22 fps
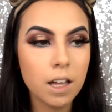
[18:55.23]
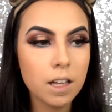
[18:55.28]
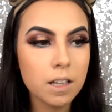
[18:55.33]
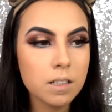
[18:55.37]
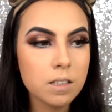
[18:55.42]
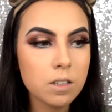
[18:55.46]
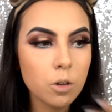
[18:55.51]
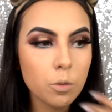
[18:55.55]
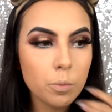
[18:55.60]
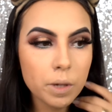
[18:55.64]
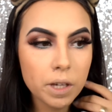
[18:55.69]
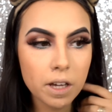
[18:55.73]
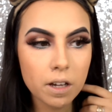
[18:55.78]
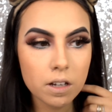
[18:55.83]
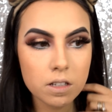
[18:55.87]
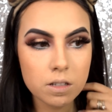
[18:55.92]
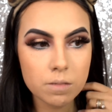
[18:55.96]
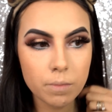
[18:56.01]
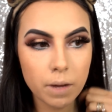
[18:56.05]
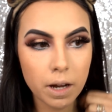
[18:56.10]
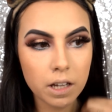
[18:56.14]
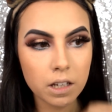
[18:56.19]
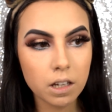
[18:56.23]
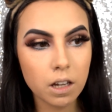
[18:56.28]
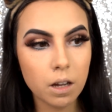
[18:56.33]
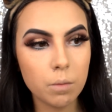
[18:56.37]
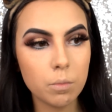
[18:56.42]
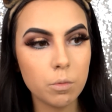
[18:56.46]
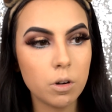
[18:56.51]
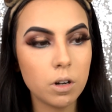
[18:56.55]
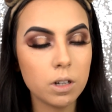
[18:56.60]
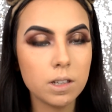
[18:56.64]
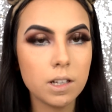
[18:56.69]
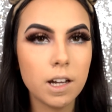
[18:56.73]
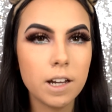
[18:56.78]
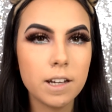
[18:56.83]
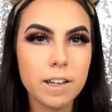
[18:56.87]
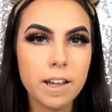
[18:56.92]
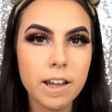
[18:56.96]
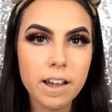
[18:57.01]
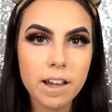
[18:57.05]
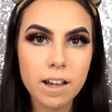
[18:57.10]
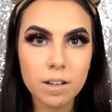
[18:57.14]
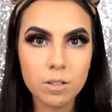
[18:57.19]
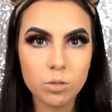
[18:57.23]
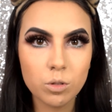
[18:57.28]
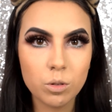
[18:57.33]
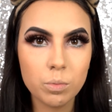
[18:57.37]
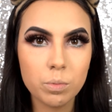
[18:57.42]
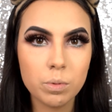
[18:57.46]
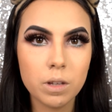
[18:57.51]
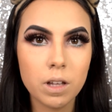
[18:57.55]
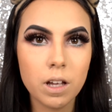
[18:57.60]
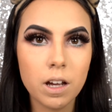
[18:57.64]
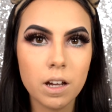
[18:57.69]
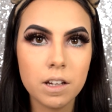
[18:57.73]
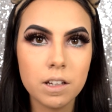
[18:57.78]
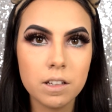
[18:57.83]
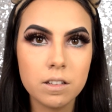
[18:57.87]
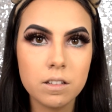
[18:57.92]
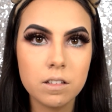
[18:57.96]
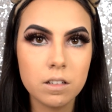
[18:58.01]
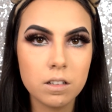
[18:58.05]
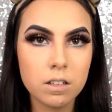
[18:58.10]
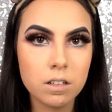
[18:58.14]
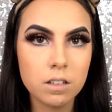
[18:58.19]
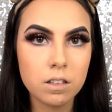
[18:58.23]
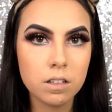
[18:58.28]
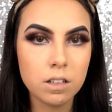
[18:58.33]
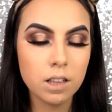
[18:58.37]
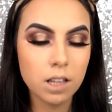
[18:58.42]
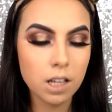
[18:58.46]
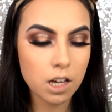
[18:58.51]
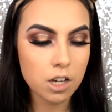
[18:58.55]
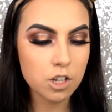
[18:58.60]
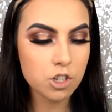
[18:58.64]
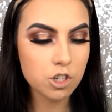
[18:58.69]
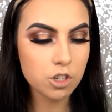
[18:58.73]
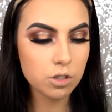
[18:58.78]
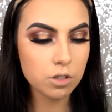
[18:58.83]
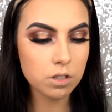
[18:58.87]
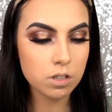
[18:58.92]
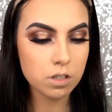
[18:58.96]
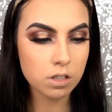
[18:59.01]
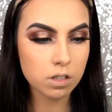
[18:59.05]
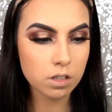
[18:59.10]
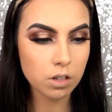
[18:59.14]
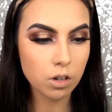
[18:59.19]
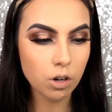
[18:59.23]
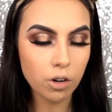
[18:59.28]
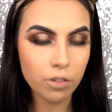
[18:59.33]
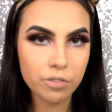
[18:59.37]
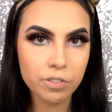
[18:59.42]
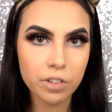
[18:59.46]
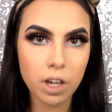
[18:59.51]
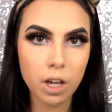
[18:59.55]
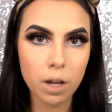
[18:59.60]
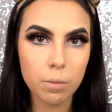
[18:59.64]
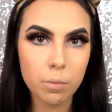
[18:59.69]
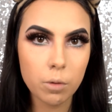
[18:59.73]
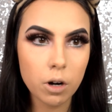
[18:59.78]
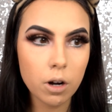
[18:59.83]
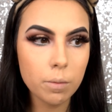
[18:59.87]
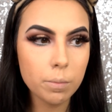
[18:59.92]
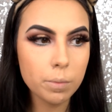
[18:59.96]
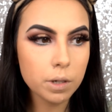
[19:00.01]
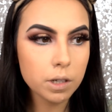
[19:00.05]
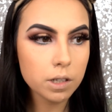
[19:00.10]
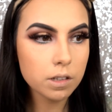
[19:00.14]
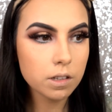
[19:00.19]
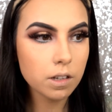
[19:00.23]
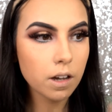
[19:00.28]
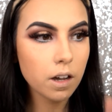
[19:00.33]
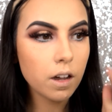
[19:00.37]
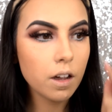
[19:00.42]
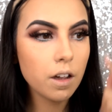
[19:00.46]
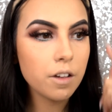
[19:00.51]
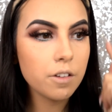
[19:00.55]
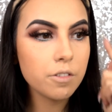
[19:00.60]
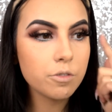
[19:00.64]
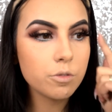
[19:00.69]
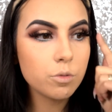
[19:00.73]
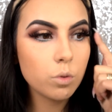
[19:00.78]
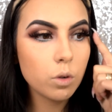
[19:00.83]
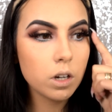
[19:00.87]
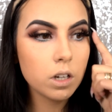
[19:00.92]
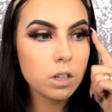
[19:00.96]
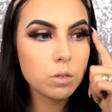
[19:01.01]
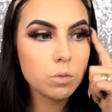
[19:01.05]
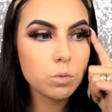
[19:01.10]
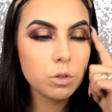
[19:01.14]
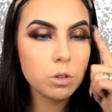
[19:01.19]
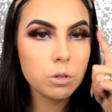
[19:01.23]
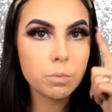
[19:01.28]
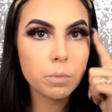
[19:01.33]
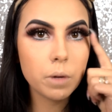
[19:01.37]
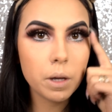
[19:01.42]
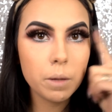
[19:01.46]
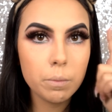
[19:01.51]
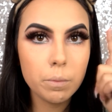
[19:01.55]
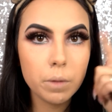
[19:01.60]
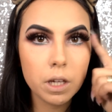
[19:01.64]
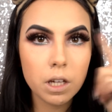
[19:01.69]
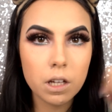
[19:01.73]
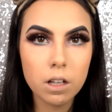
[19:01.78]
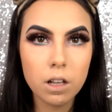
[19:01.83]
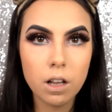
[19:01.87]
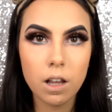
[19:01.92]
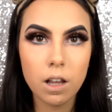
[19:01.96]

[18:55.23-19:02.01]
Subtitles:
So because my camera died, I had to apply the lashes off camera, but I went with my mink